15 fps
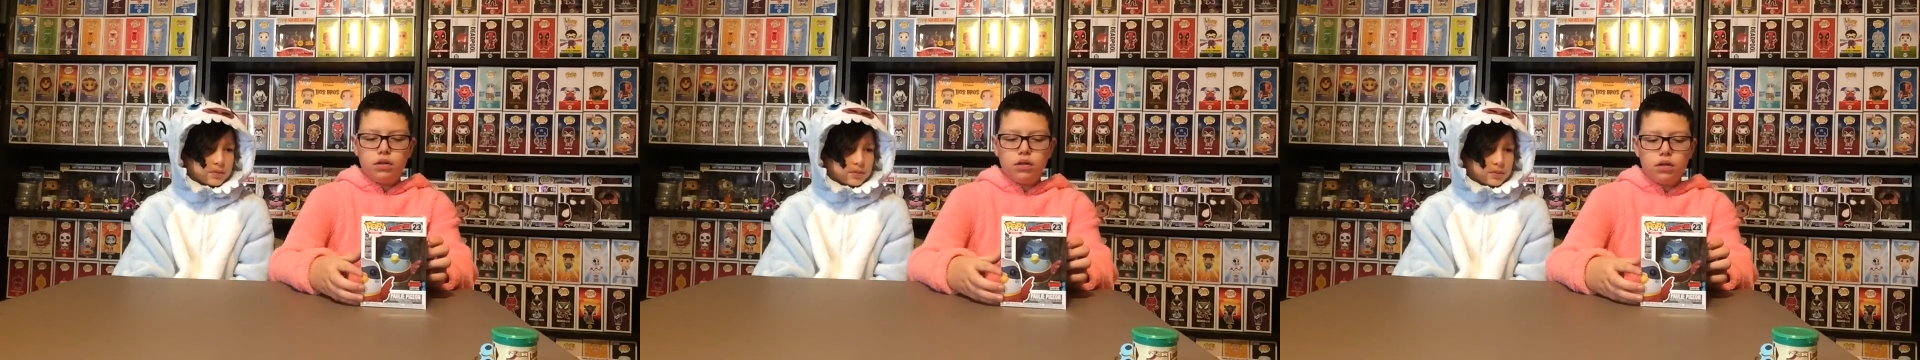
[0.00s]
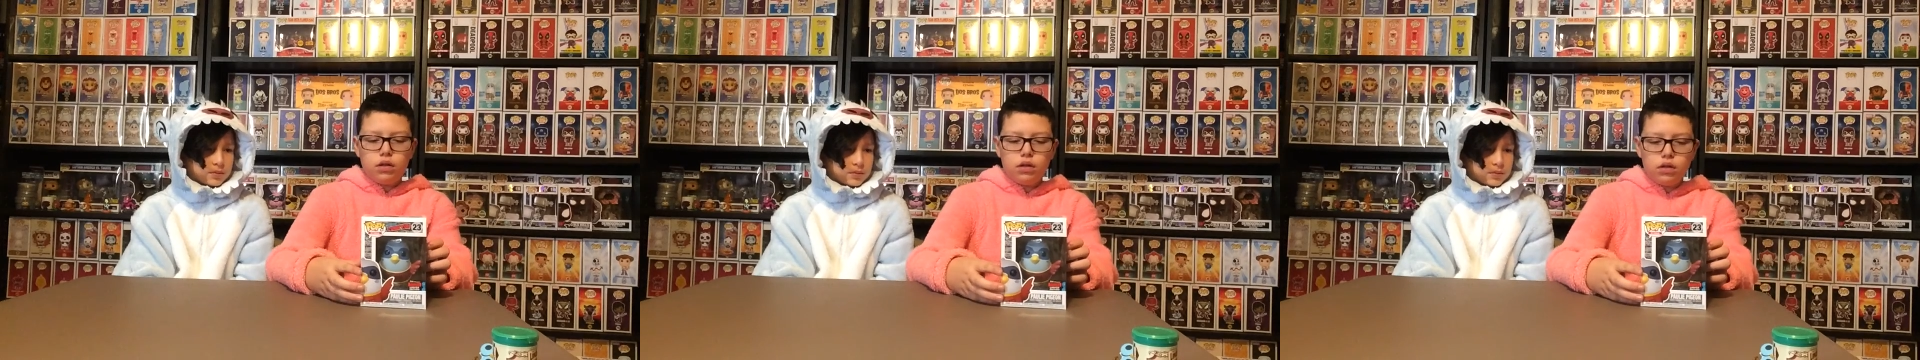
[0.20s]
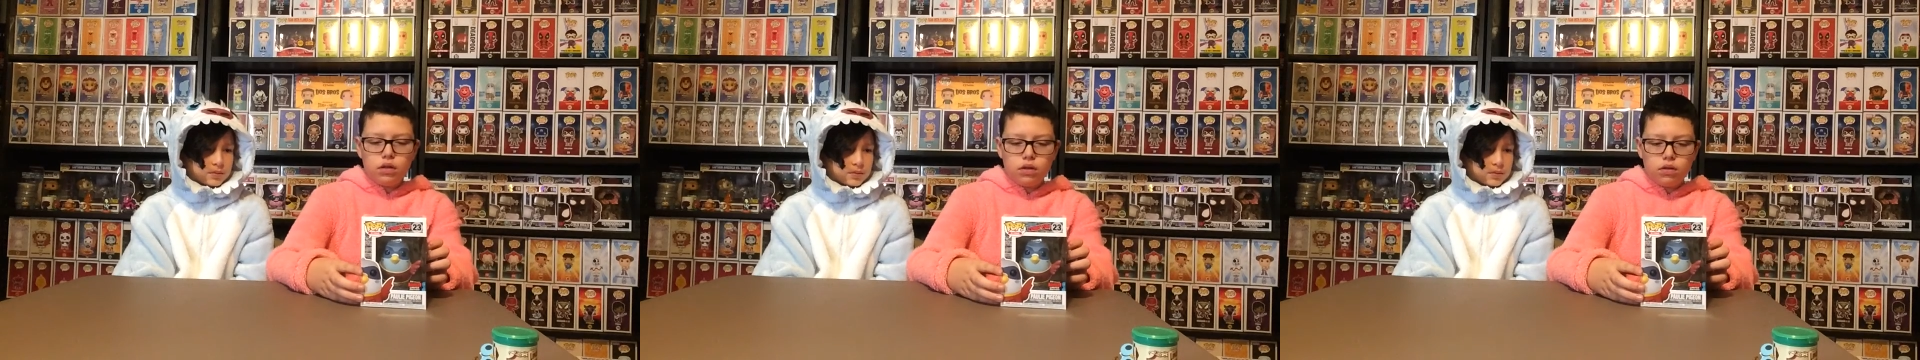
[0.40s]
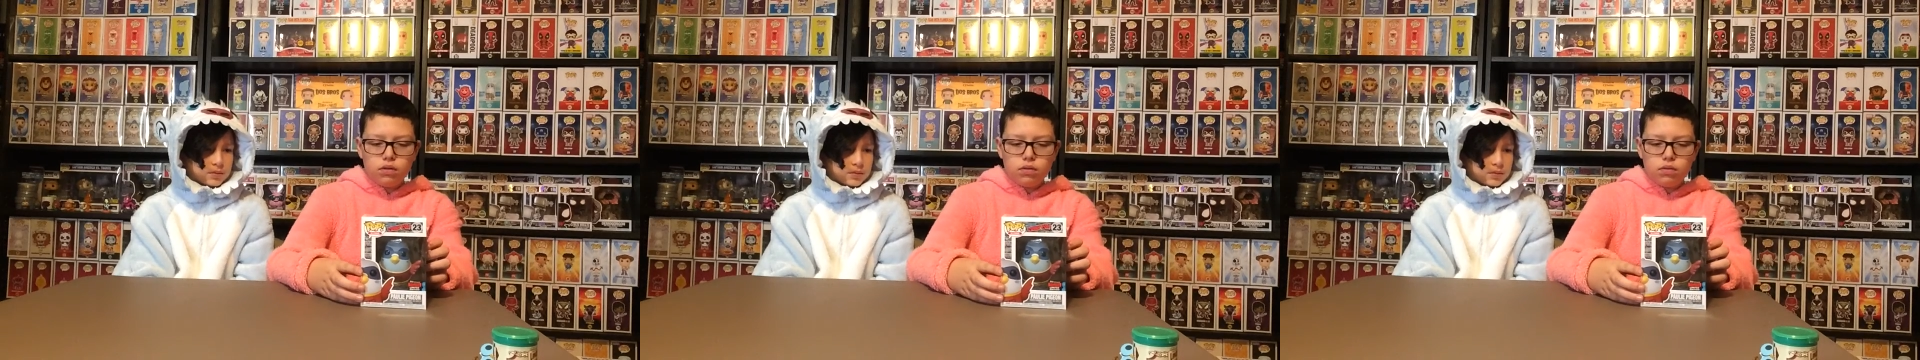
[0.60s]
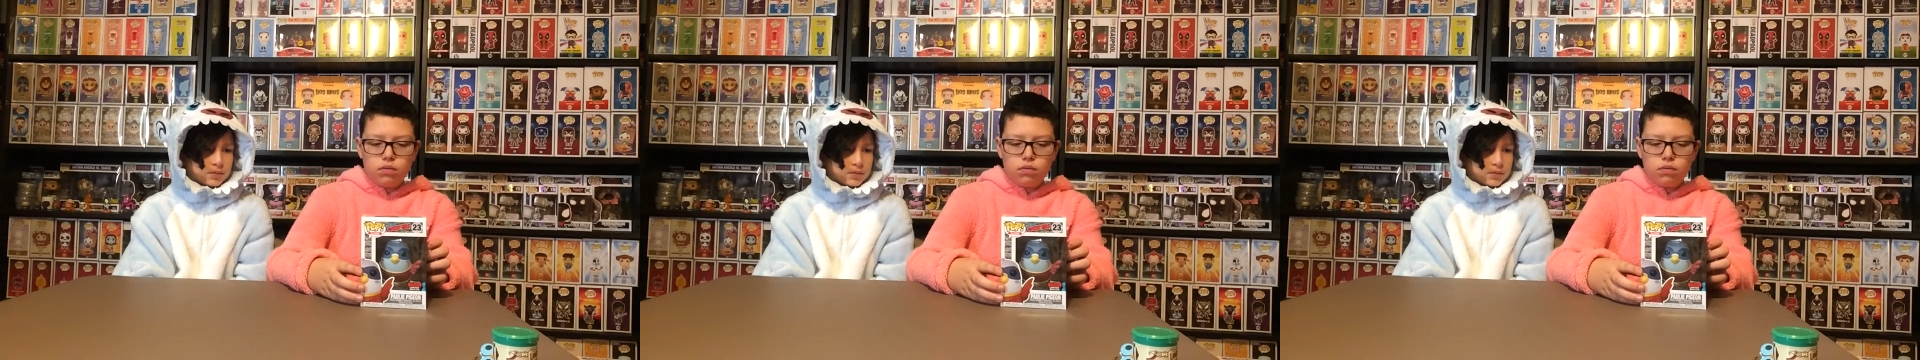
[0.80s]

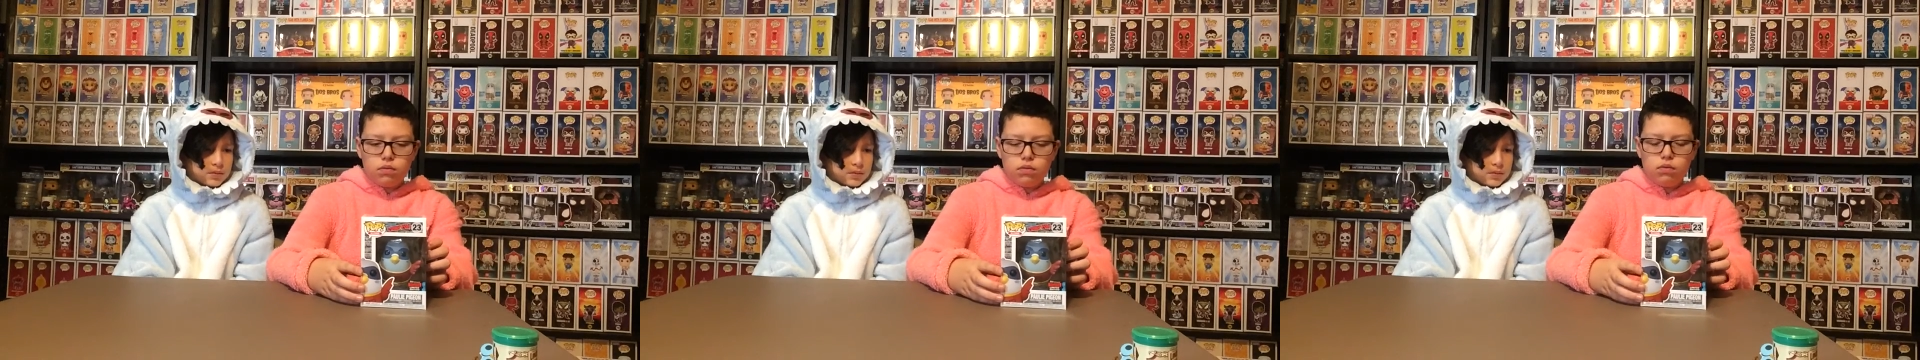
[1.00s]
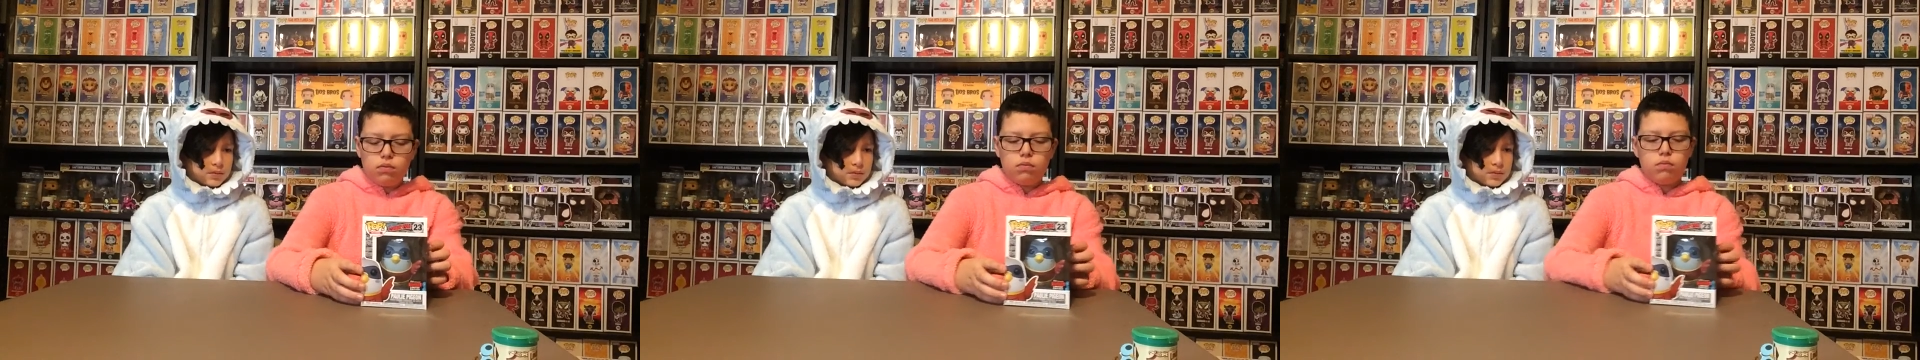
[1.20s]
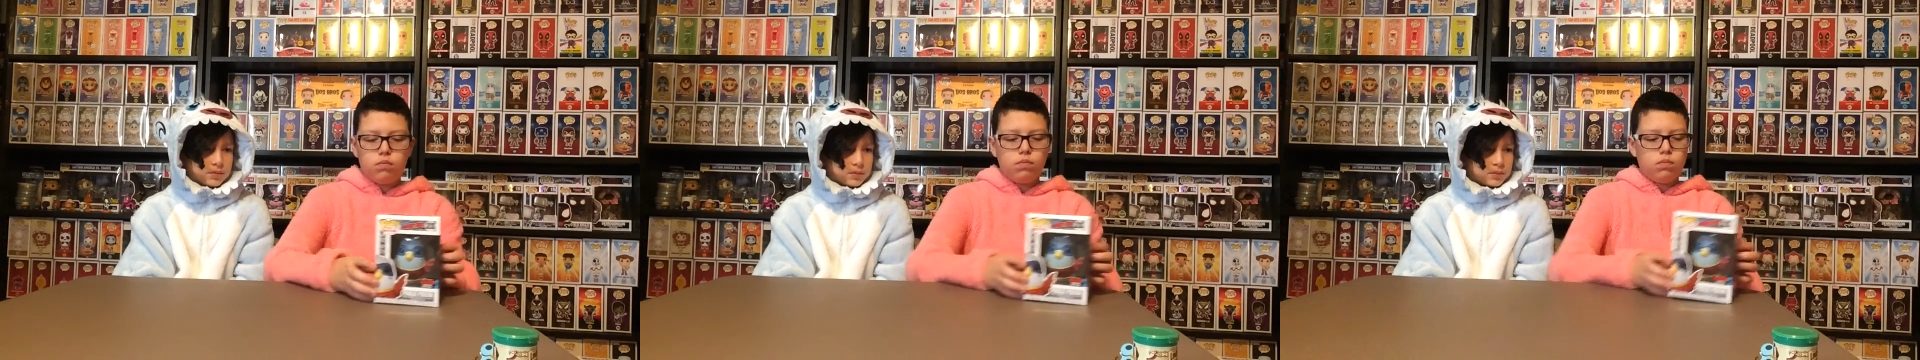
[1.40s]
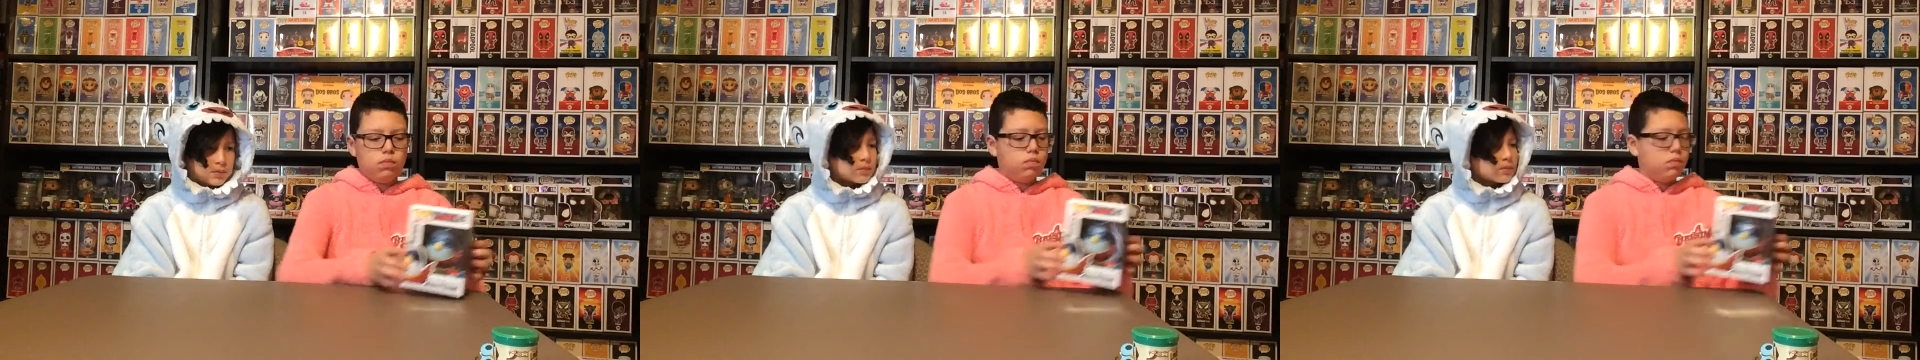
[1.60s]
(silence)